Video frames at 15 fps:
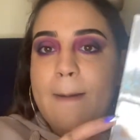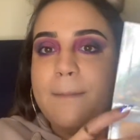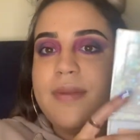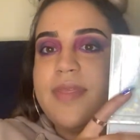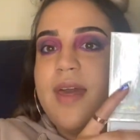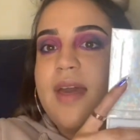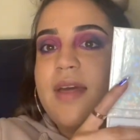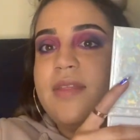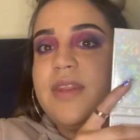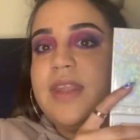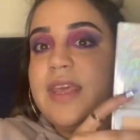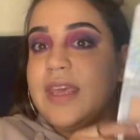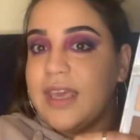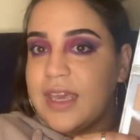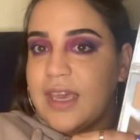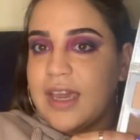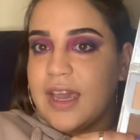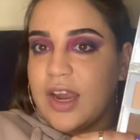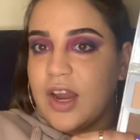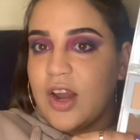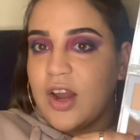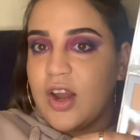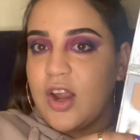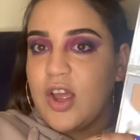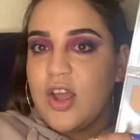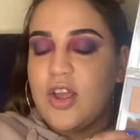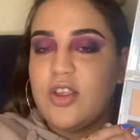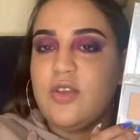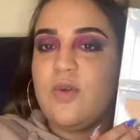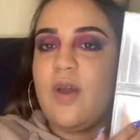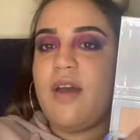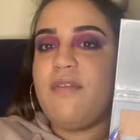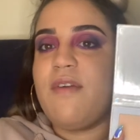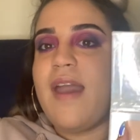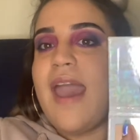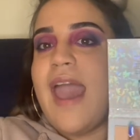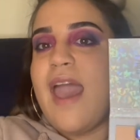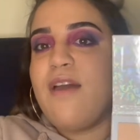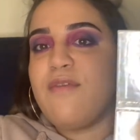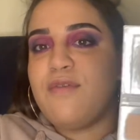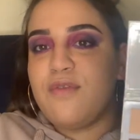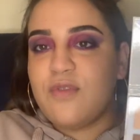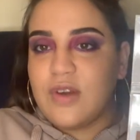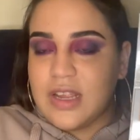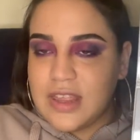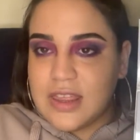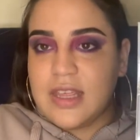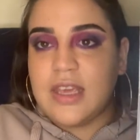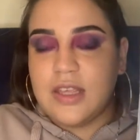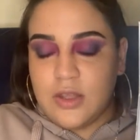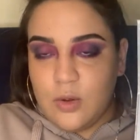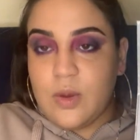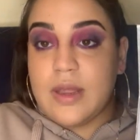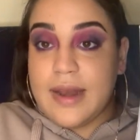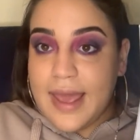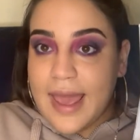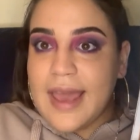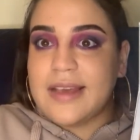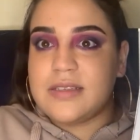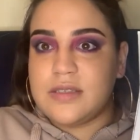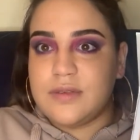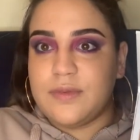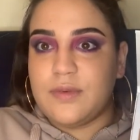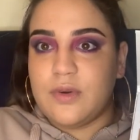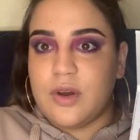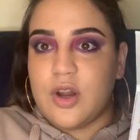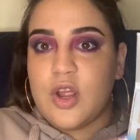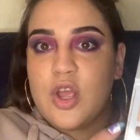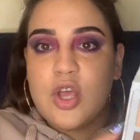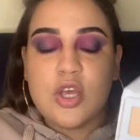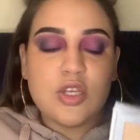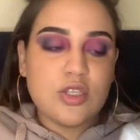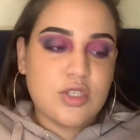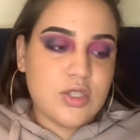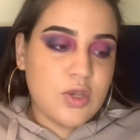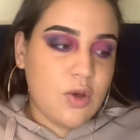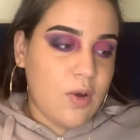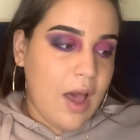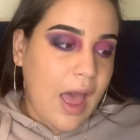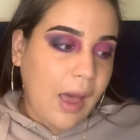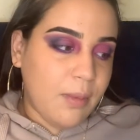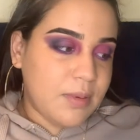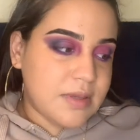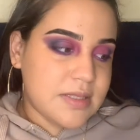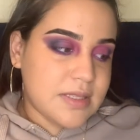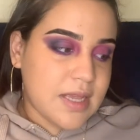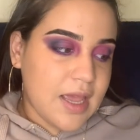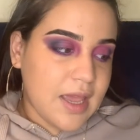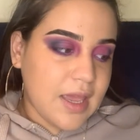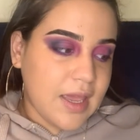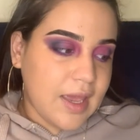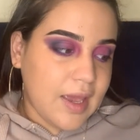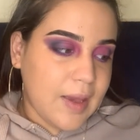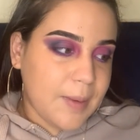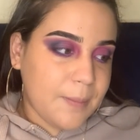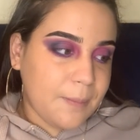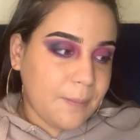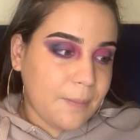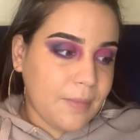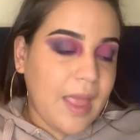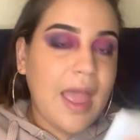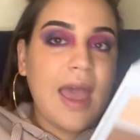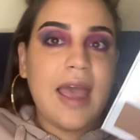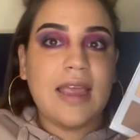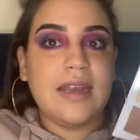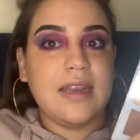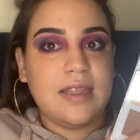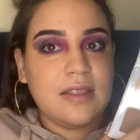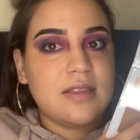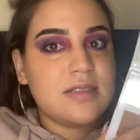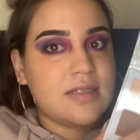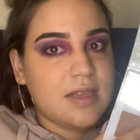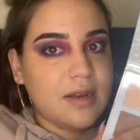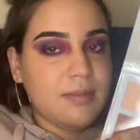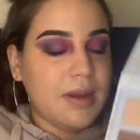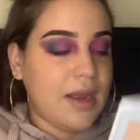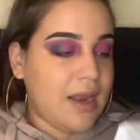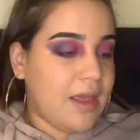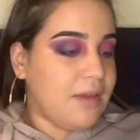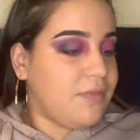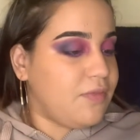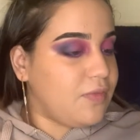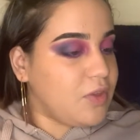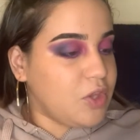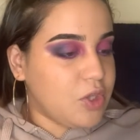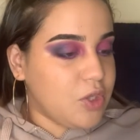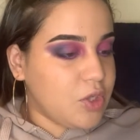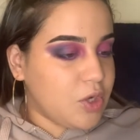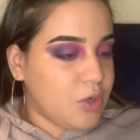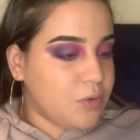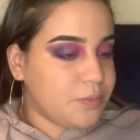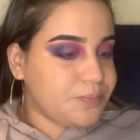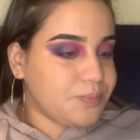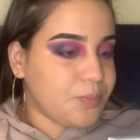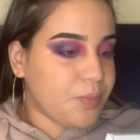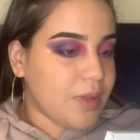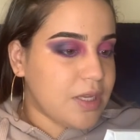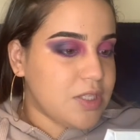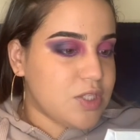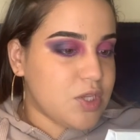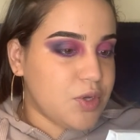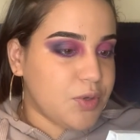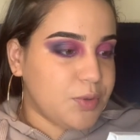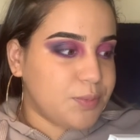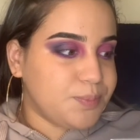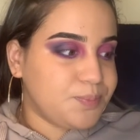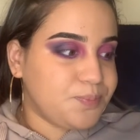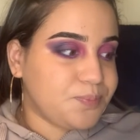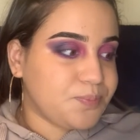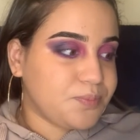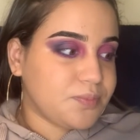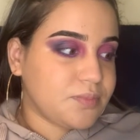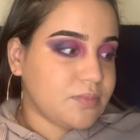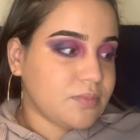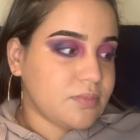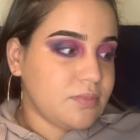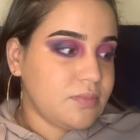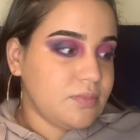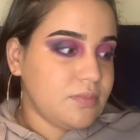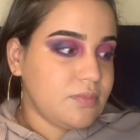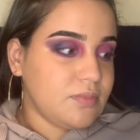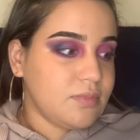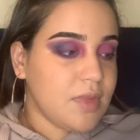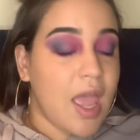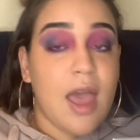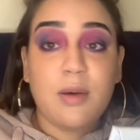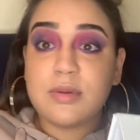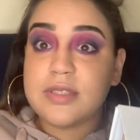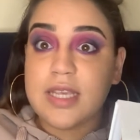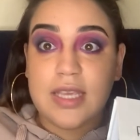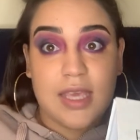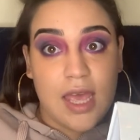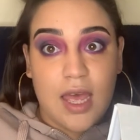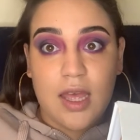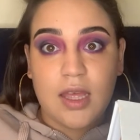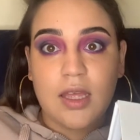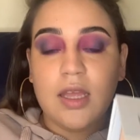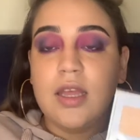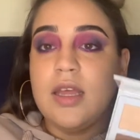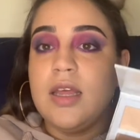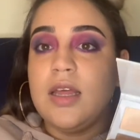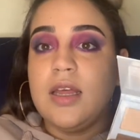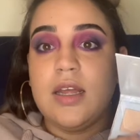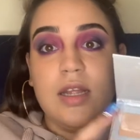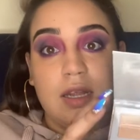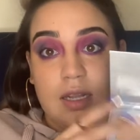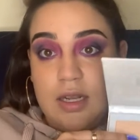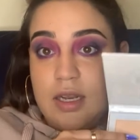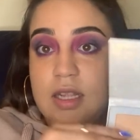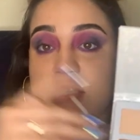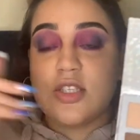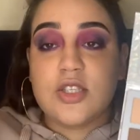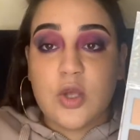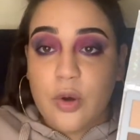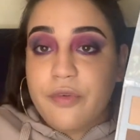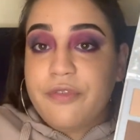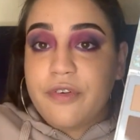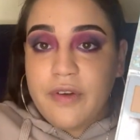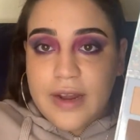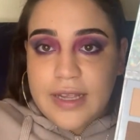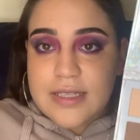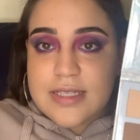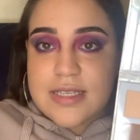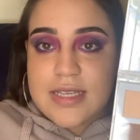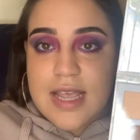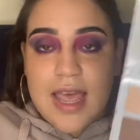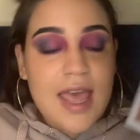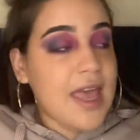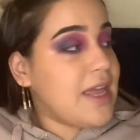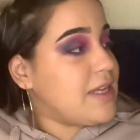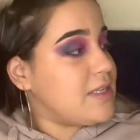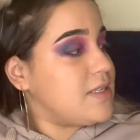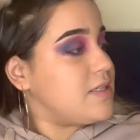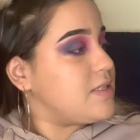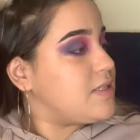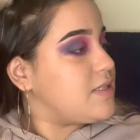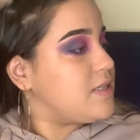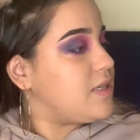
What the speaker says: But then here, you have everything you can ask for. So I was like, I need this in my life, you know? So I was like, yeah, let's just go for it. And